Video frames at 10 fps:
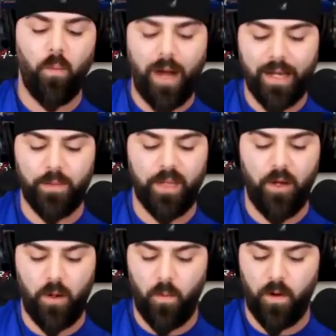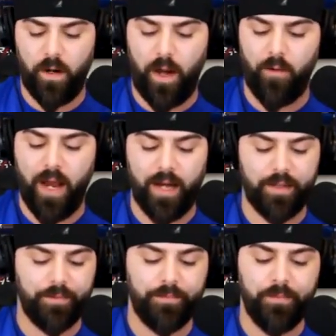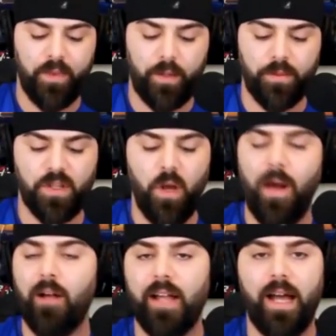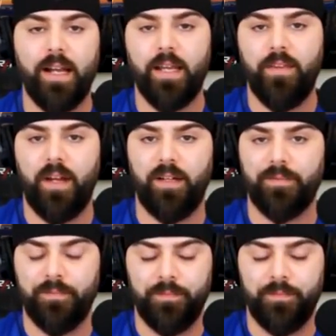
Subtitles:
Why did we go to war in Iraq? There was no Al-Qaeda in there.